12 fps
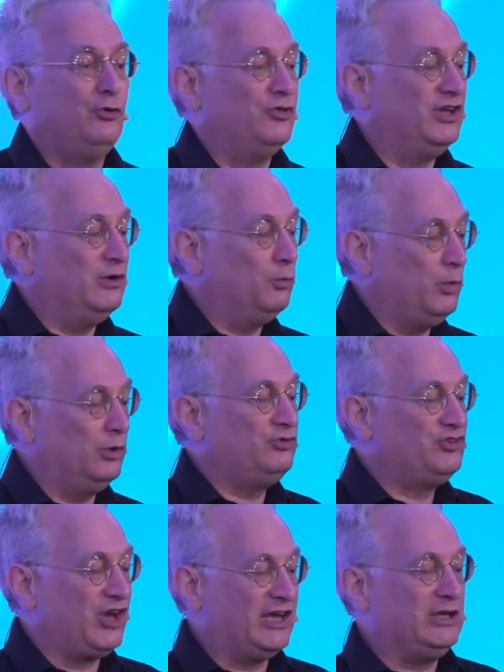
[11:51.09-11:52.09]
that it will
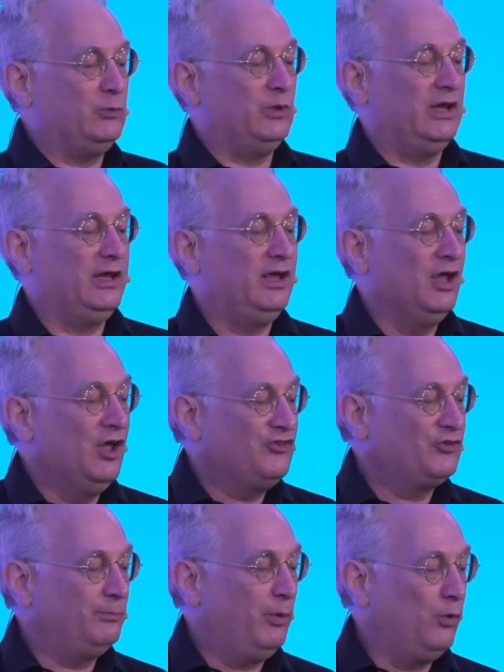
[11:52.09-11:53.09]
genuinely
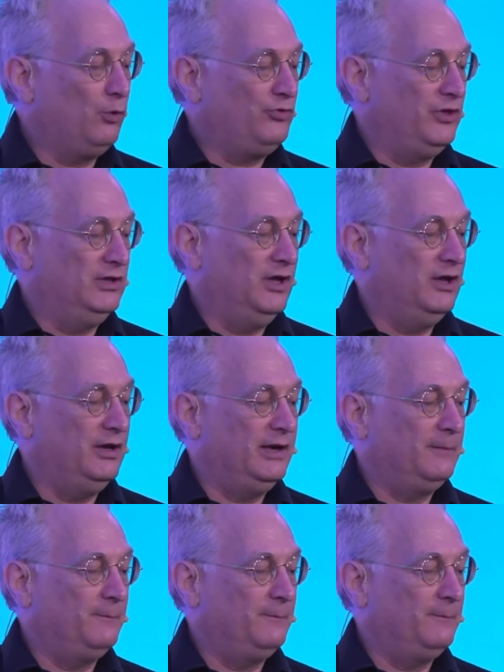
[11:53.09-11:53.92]
support the learning.